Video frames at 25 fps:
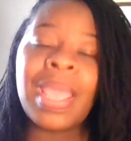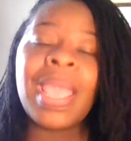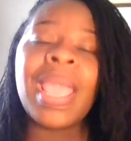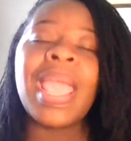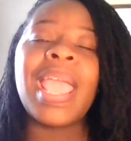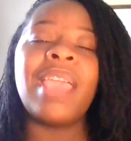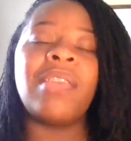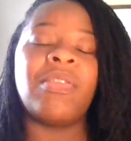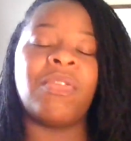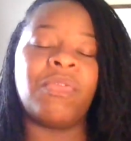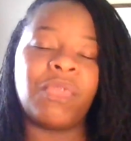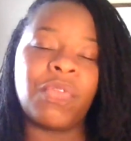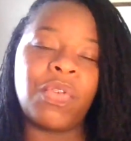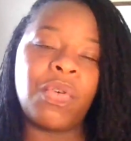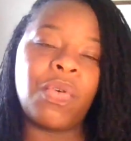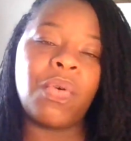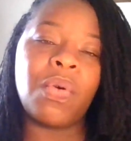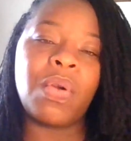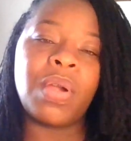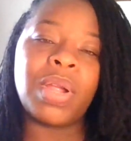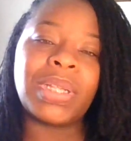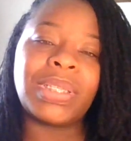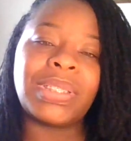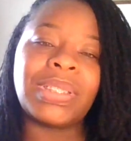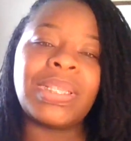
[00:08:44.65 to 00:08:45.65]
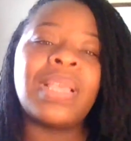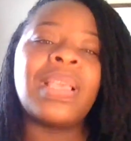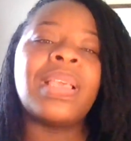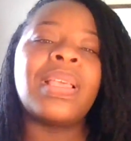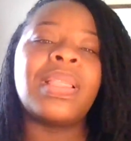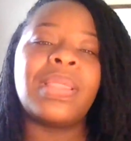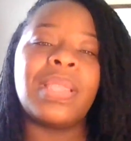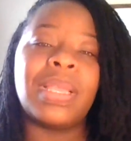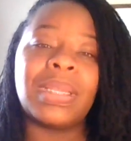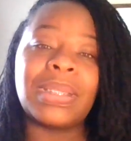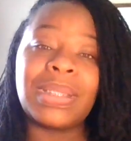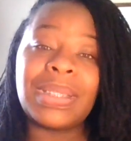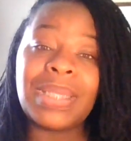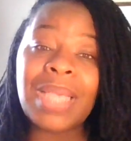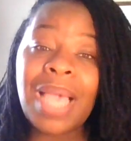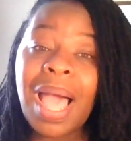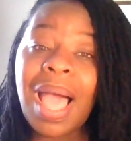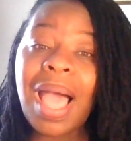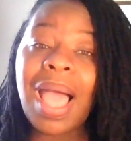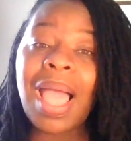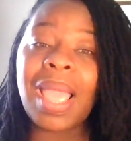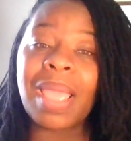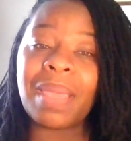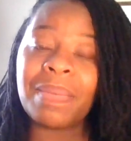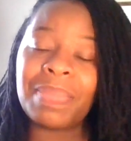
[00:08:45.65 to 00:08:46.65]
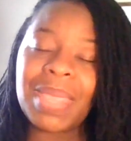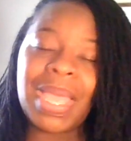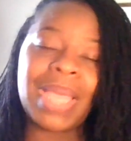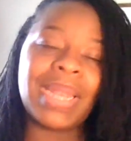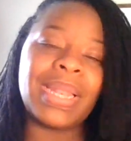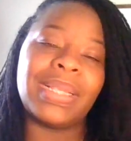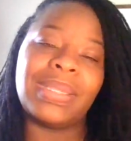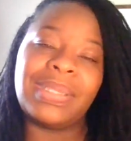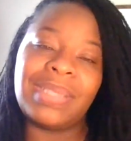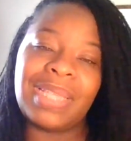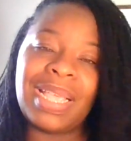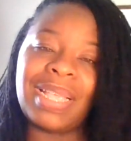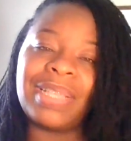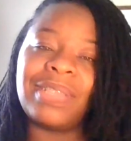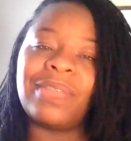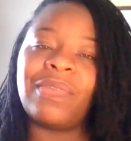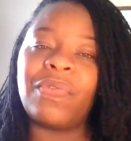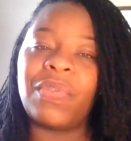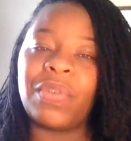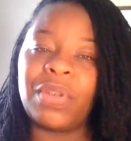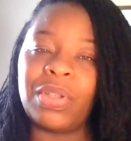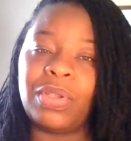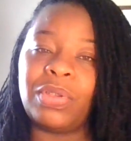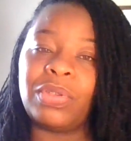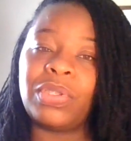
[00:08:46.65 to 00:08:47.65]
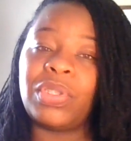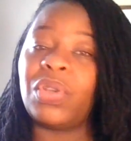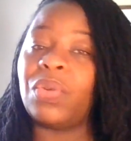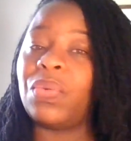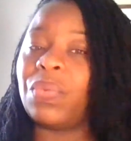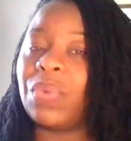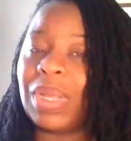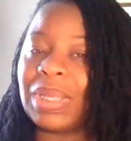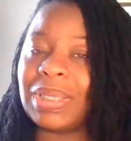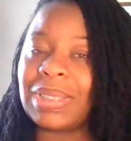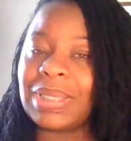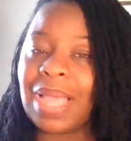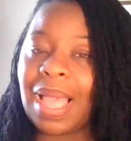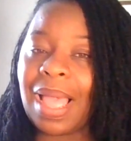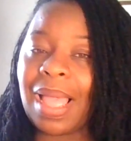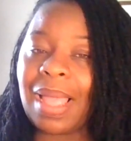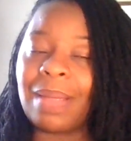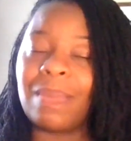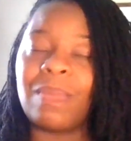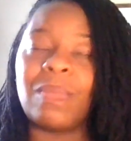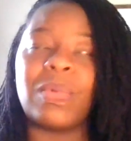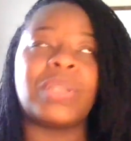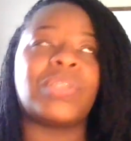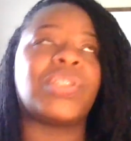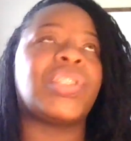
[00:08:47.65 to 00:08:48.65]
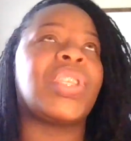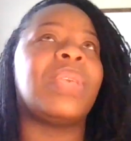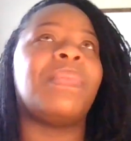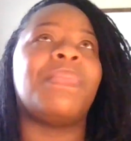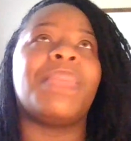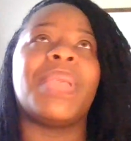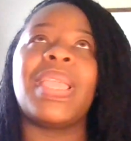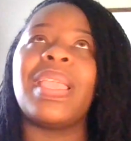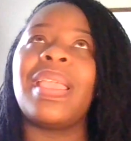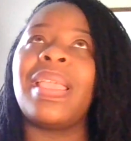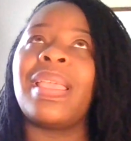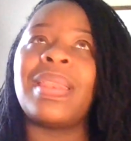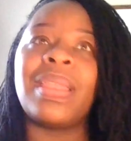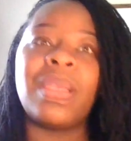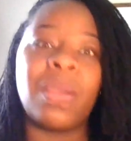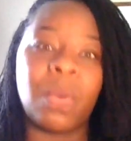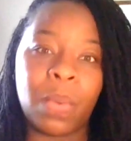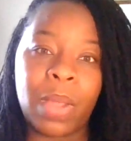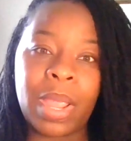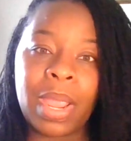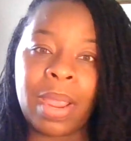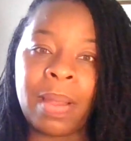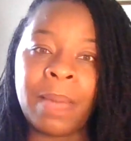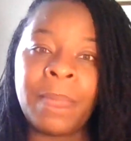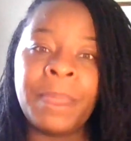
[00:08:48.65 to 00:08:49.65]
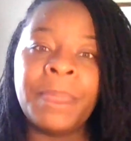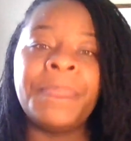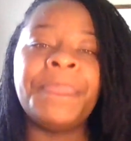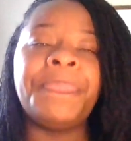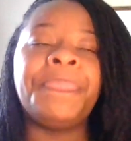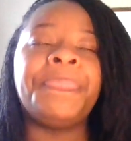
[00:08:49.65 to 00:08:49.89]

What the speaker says: and of course the time that it takes for you to retie, which can be anywhere.